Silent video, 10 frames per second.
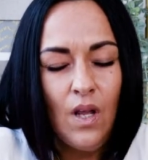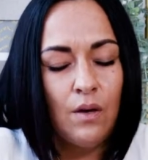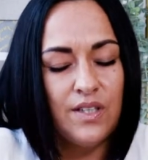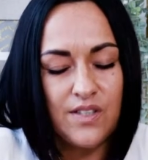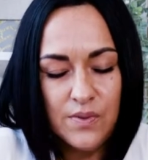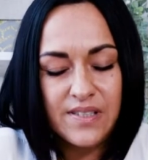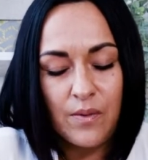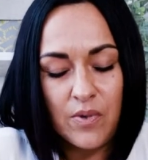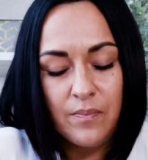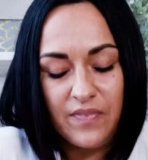I'm going to do a
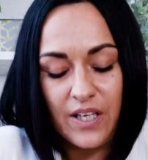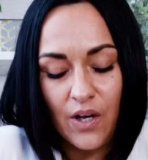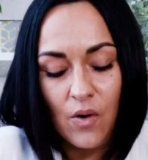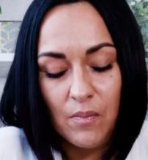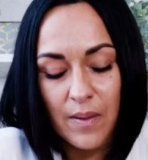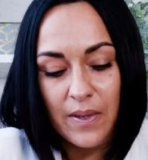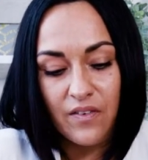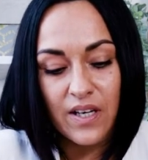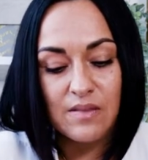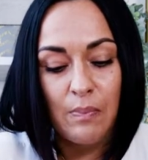separate video on my
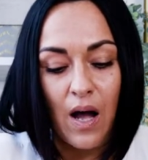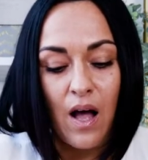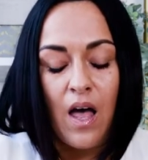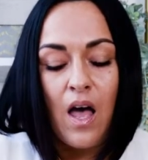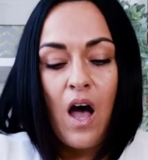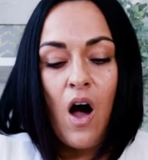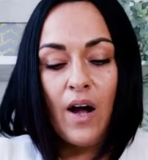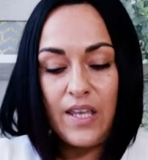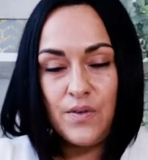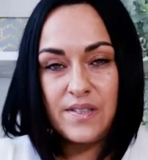periods, but
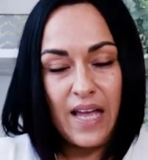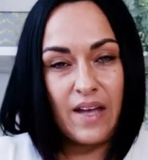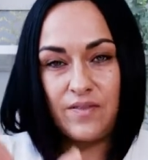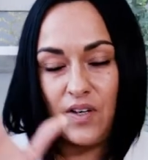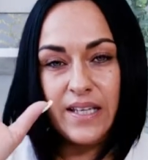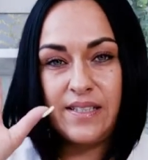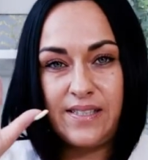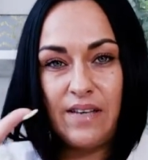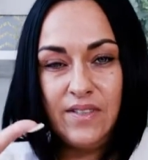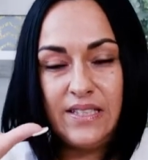I used to have like
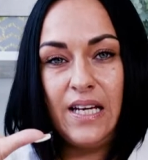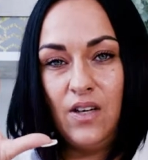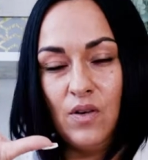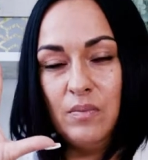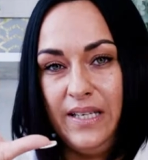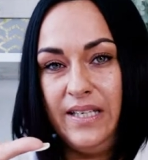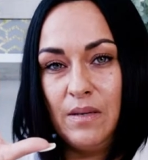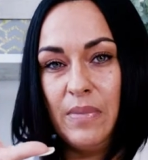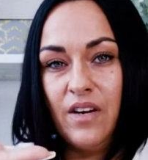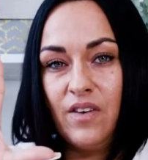7 day long
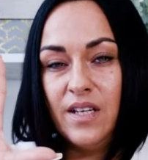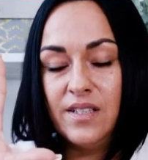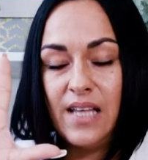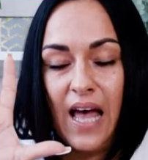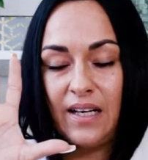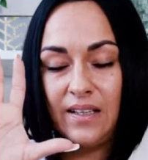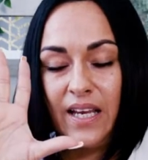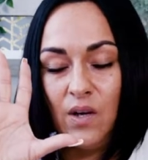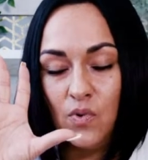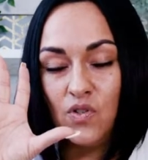bleeding periods and
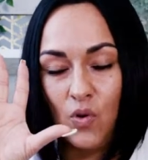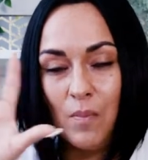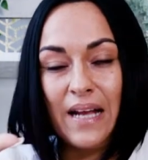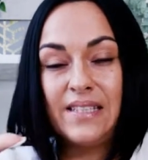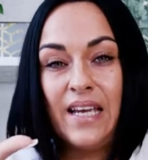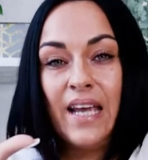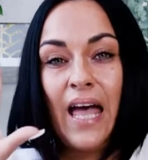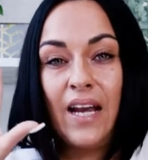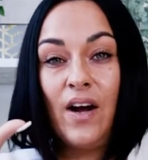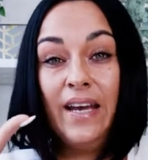they were traumatic,
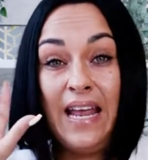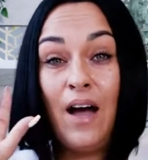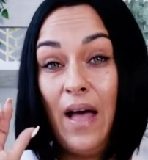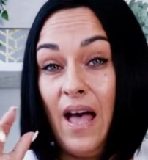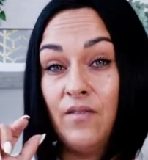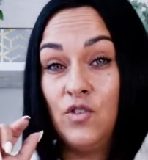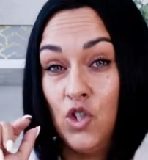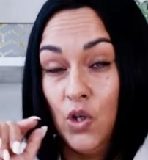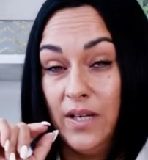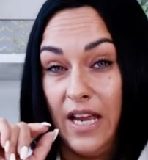and I now have
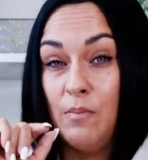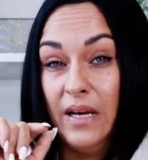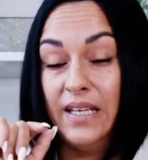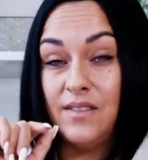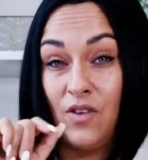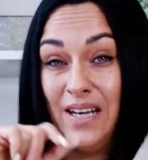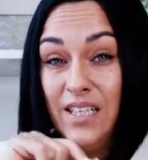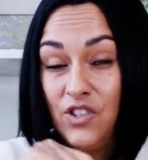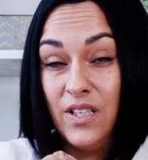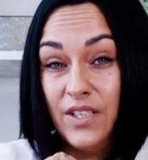2 day bleeds, all right,
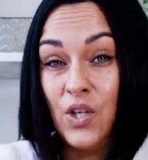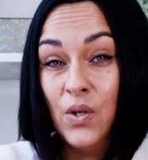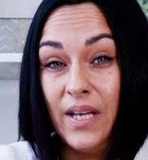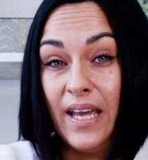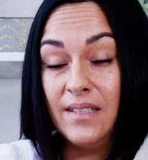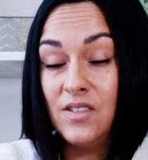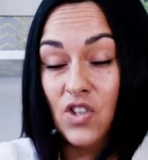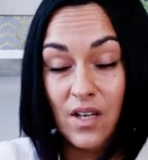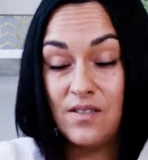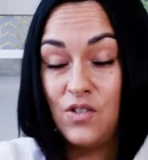literally 2 days,
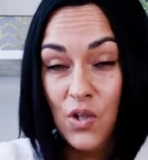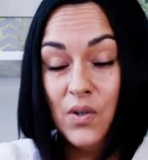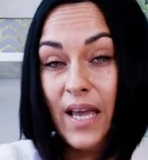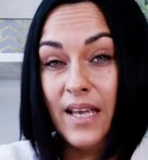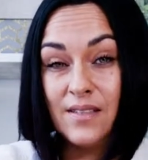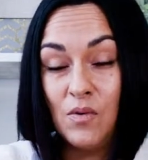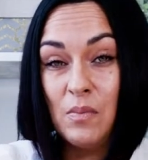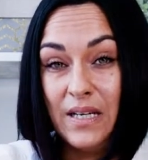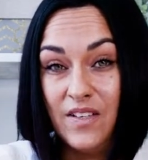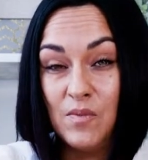just 2 days. No
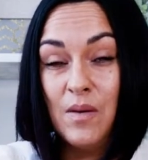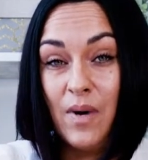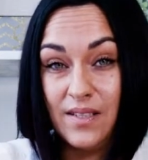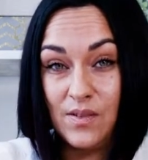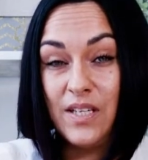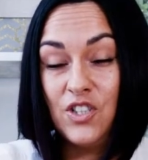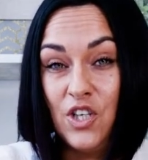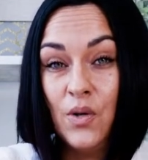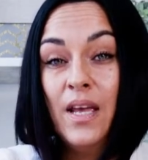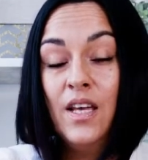one believes me, but I swear
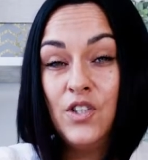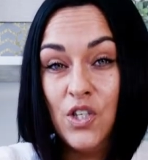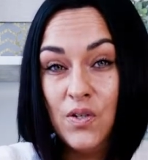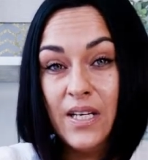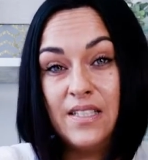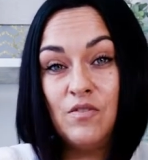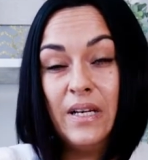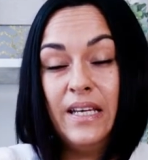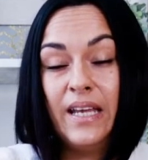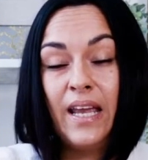to you, 2 days of
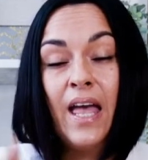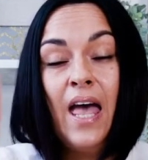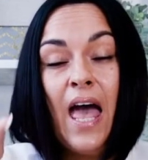bleeding.